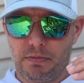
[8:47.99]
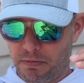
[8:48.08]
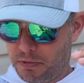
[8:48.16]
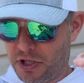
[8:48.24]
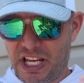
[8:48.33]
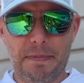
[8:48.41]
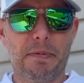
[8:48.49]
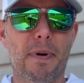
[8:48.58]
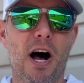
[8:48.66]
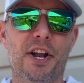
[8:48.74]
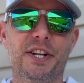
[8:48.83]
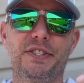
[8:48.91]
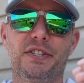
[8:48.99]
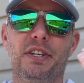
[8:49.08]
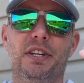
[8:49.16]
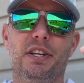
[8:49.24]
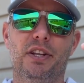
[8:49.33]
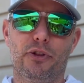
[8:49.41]
just keep them honest,
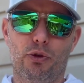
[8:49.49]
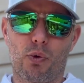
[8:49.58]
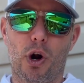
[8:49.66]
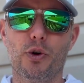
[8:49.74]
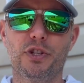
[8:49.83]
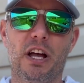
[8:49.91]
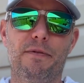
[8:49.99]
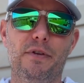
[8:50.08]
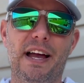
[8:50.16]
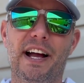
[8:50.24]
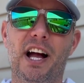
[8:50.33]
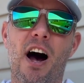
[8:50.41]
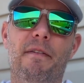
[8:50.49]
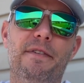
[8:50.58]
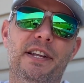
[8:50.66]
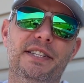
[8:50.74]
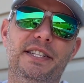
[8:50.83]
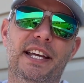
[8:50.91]
throw stuff you got
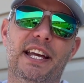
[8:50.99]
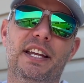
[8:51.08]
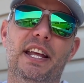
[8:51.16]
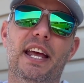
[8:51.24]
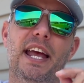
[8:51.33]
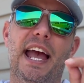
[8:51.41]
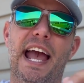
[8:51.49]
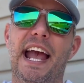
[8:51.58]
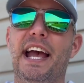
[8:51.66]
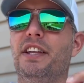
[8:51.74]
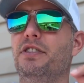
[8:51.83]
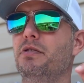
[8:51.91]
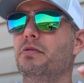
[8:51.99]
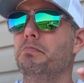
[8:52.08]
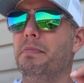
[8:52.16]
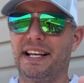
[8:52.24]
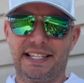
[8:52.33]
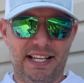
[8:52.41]
confidence in, and
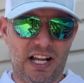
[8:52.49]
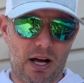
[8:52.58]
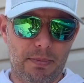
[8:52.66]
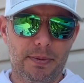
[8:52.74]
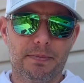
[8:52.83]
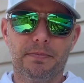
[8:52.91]
mix it up.